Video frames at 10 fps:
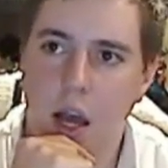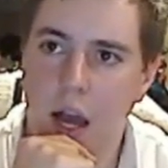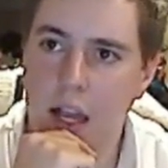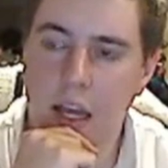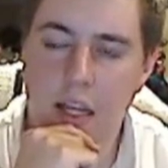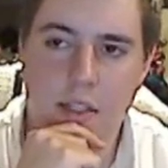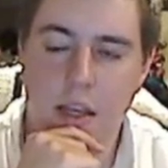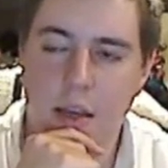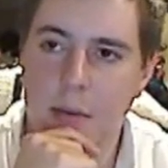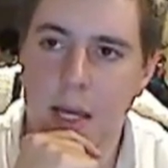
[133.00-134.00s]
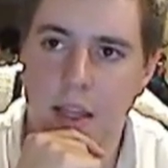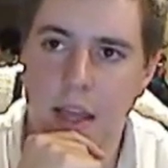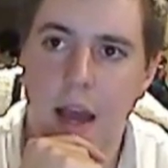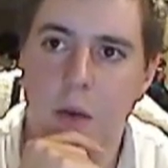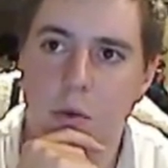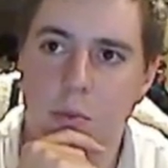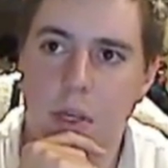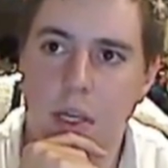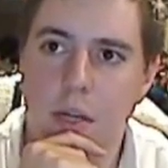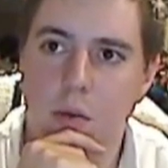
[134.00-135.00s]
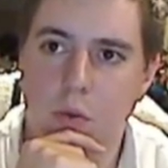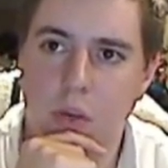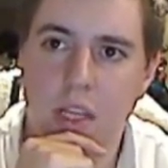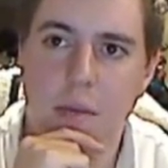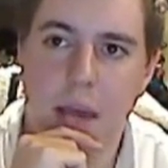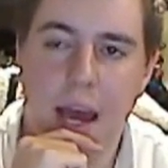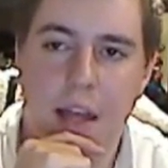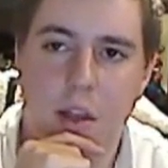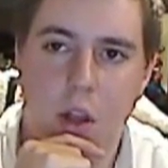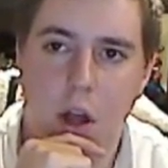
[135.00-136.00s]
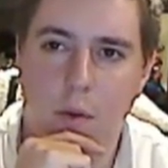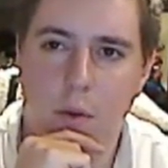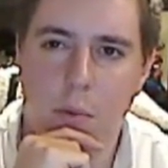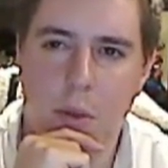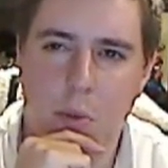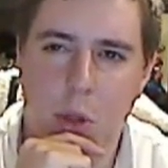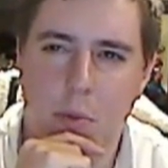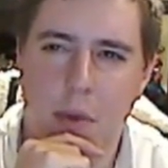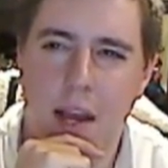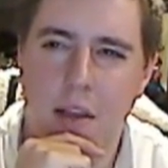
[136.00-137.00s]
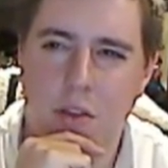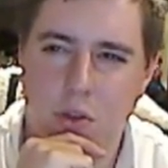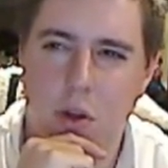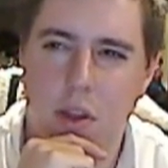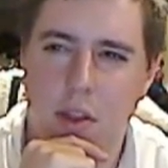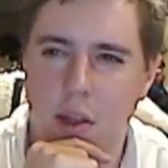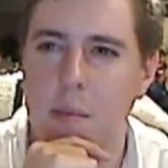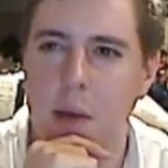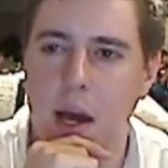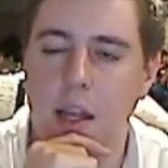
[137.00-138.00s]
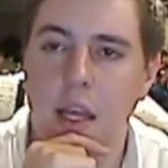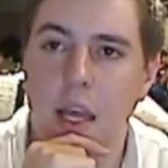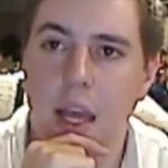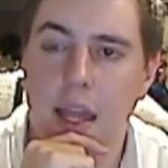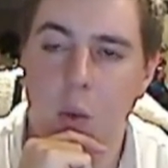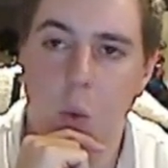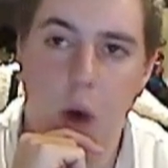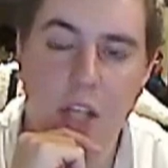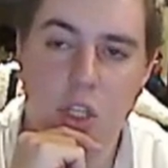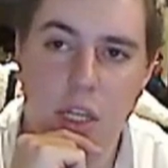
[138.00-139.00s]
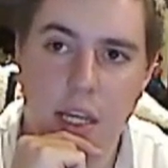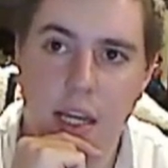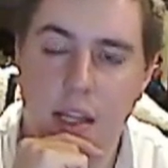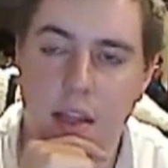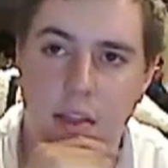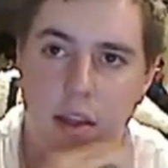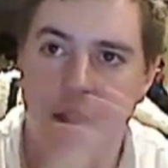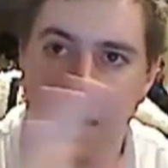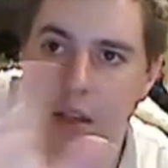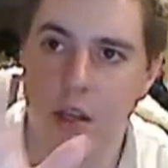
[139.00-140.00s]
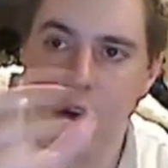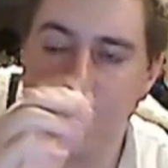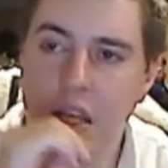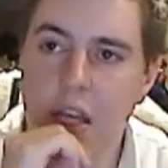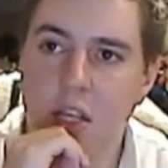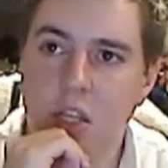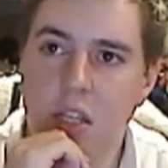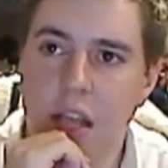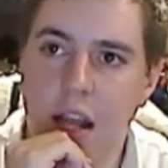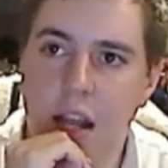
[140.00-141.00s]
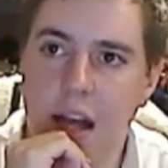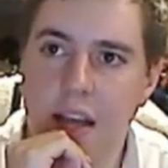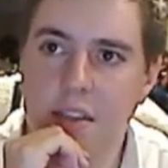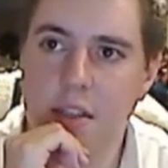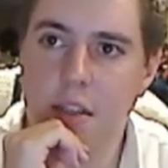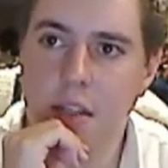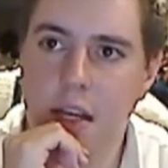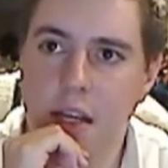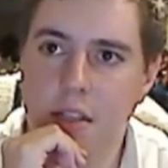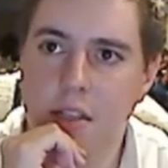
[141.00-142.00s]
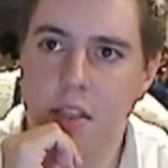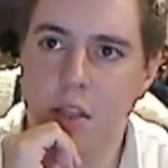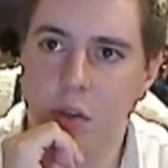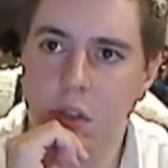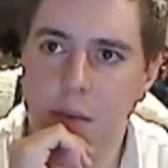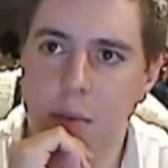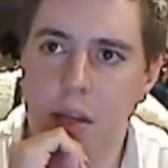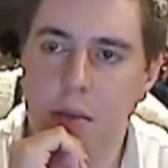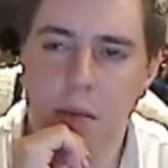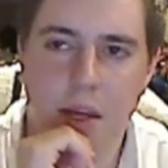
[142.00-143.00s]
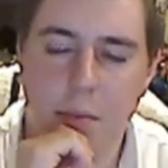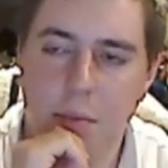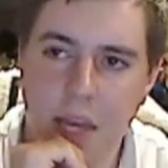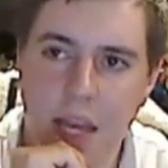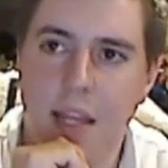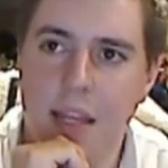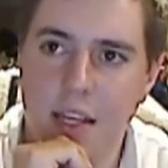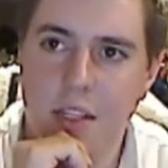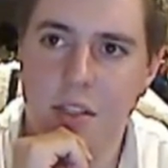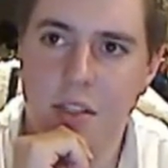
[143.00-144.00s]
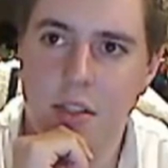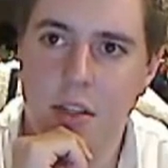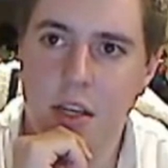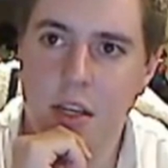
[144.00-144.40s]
I got to say, man, that would be really bad in the long run when people look back on the story and they think about it and they watch it again and they think, like, you know, just analyze it and sit there and think about it. They'll be like, man, that is just,